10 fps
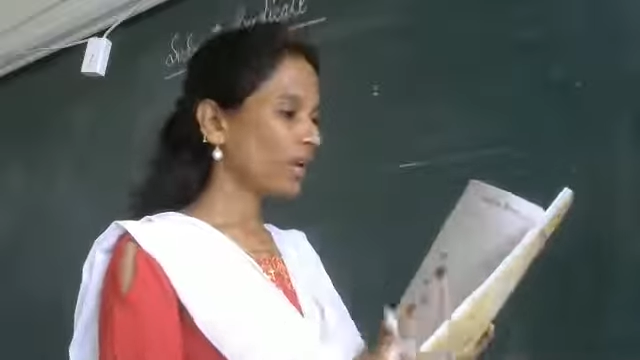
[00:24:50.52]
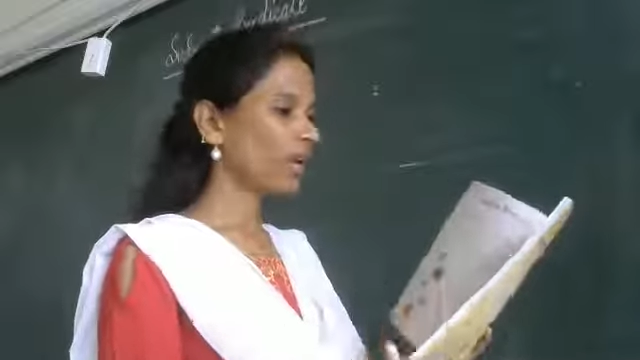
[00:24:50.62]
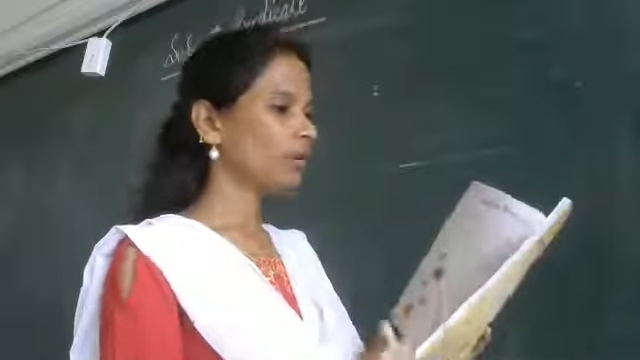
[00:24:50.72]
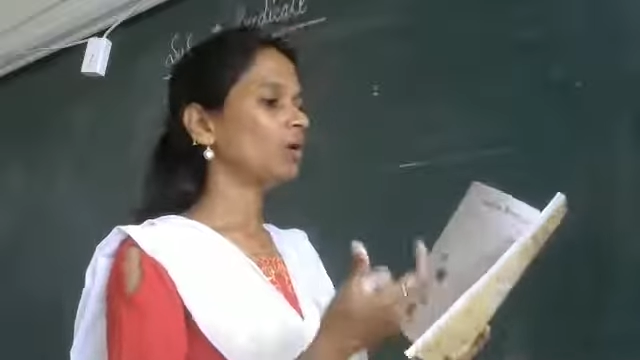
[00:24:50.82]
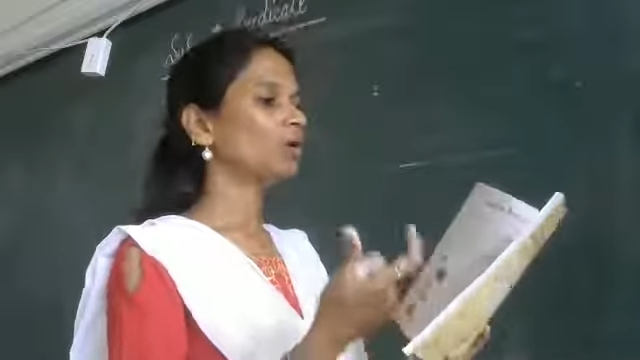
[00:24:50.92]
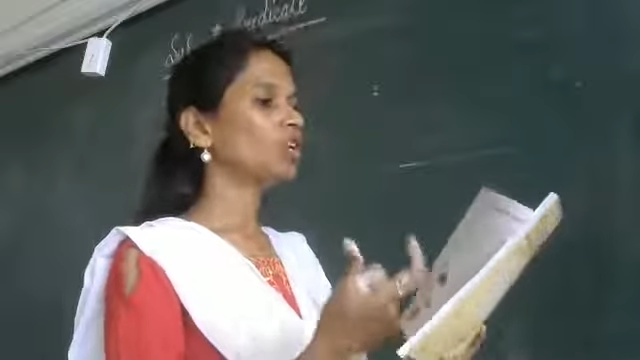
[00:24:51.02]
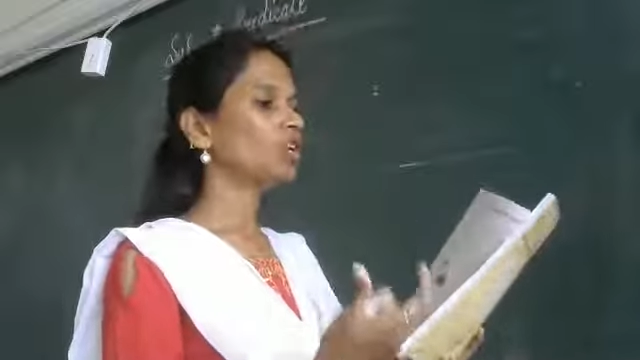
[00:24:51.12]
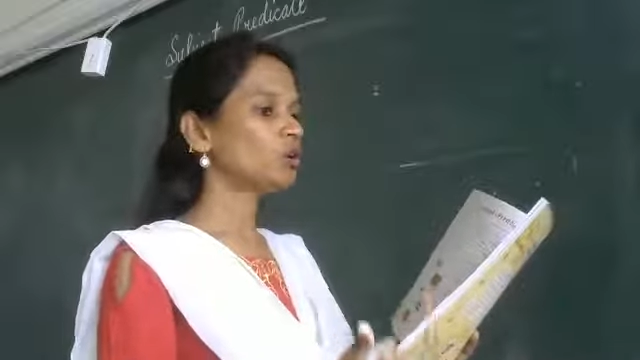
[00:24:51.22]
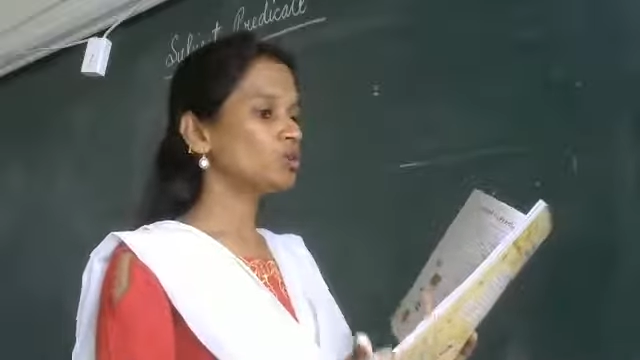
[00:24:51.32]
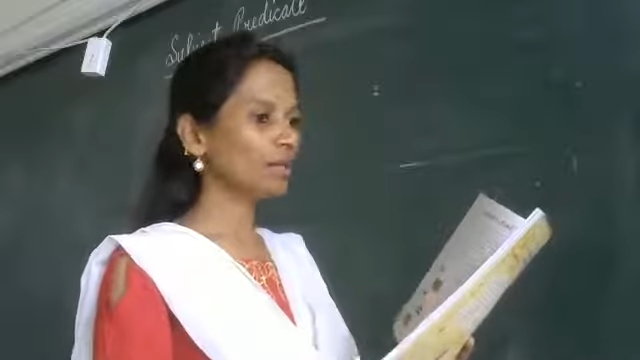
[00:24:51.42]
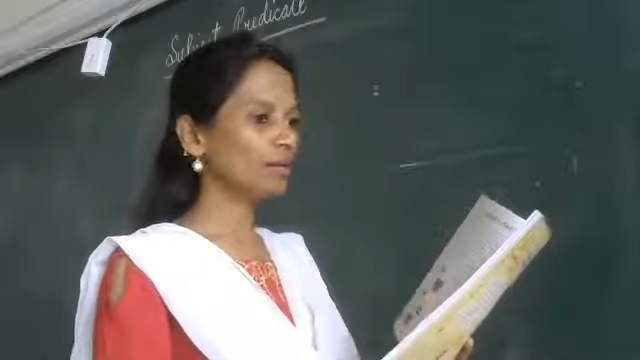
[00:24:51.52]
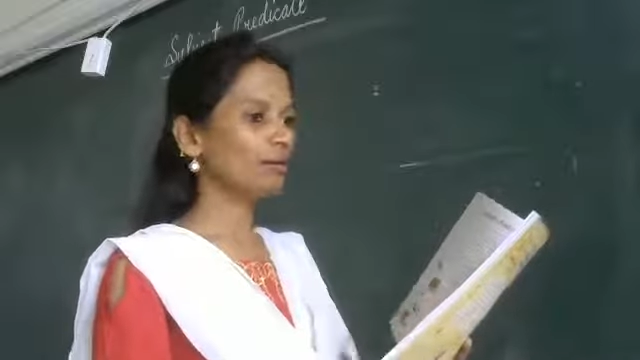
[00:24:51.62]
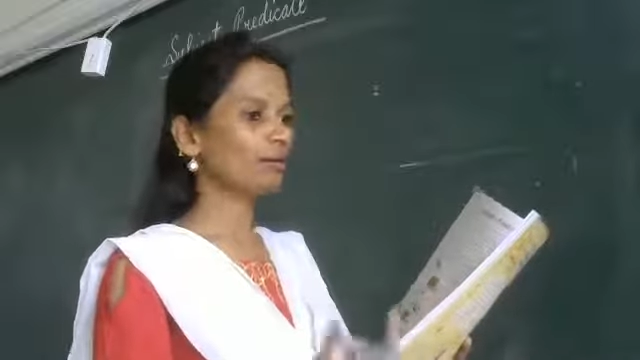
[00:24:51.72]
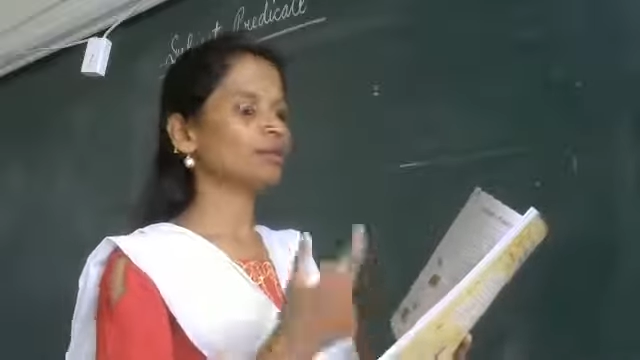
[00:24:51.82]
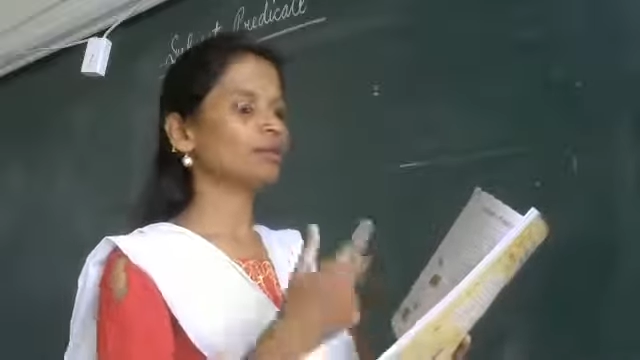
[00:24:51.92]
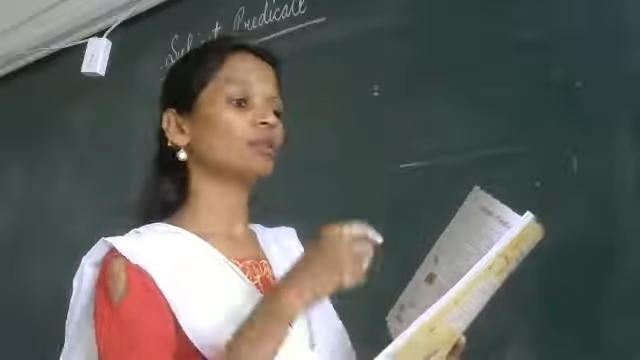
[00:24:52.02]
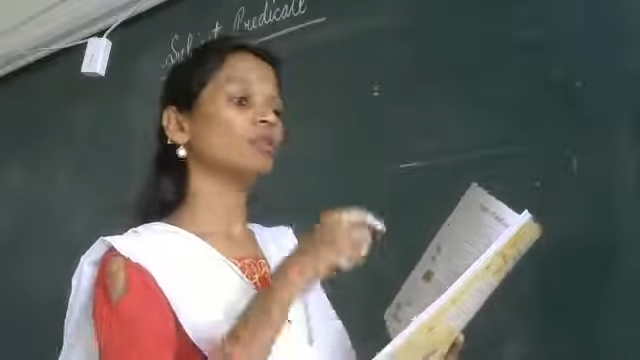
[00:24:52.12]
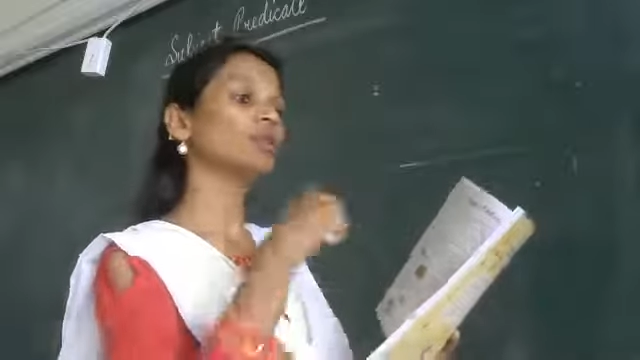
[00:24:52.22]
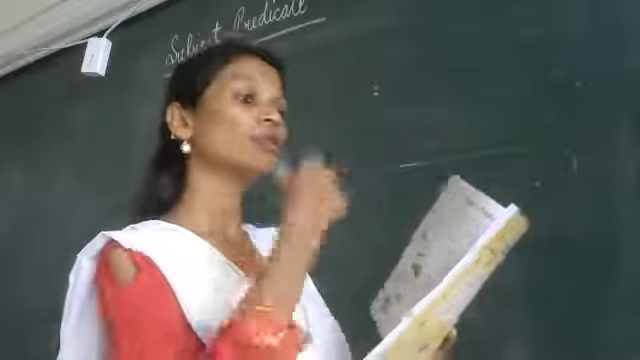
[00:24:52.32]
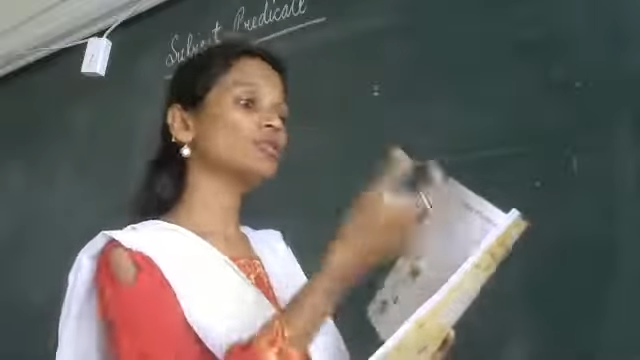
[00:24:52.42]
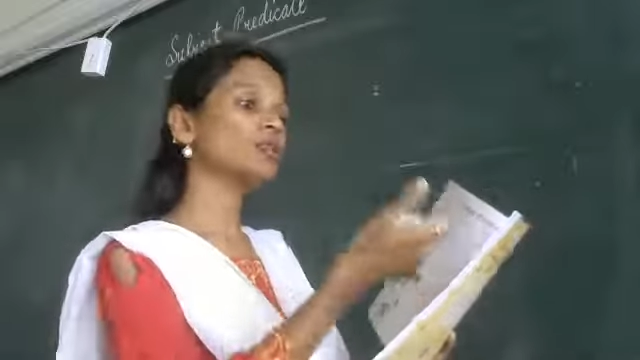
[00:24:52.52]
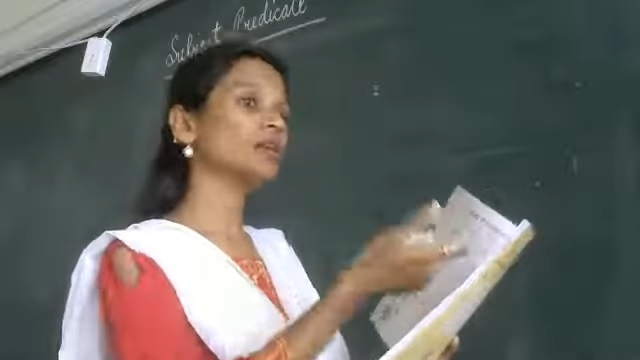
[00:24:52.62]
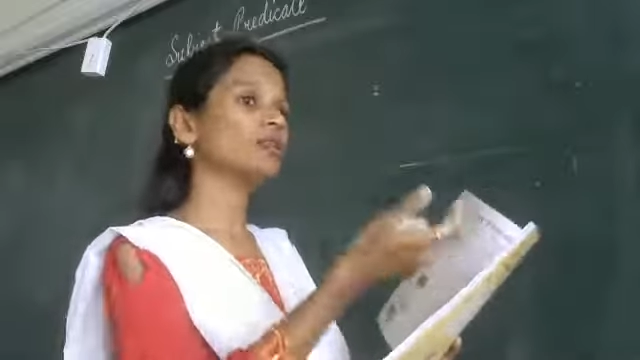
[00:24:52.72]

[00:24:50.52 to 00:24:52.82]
frame new sentence. Those